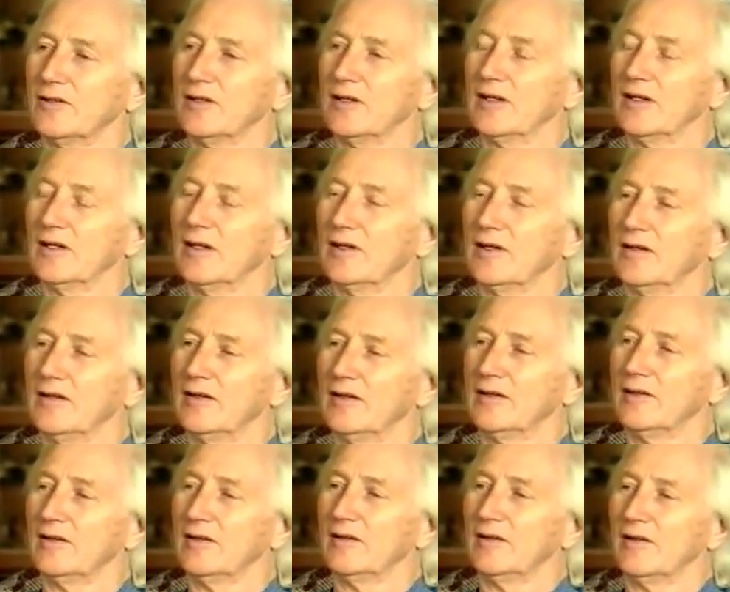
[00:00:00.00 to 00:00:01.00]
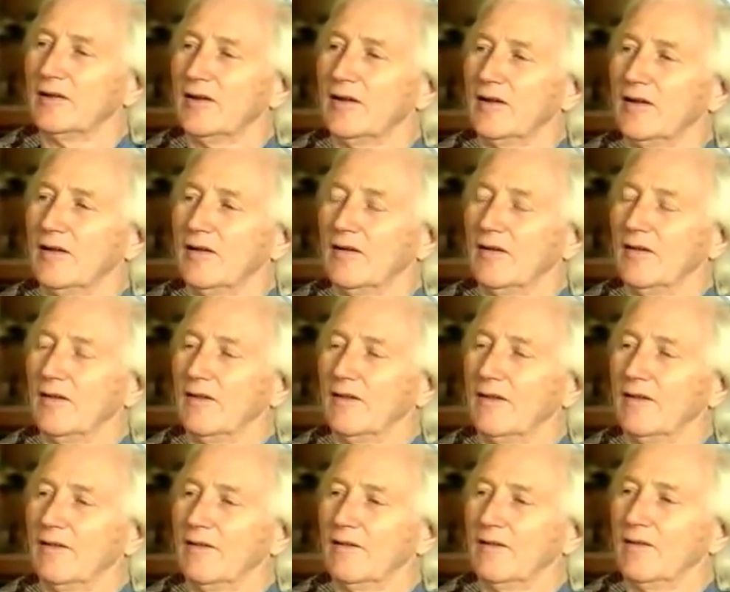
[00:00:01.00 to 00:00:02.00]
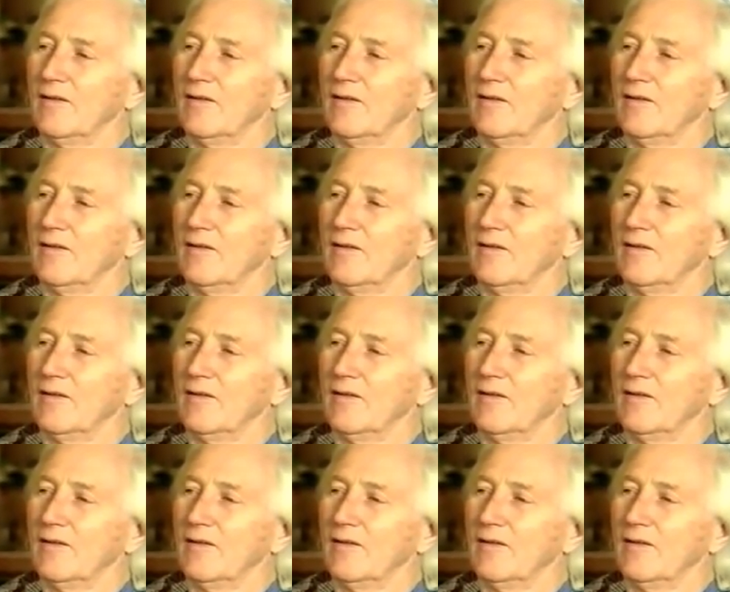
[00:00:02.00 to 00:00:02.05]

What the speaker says: So how did you react to all this?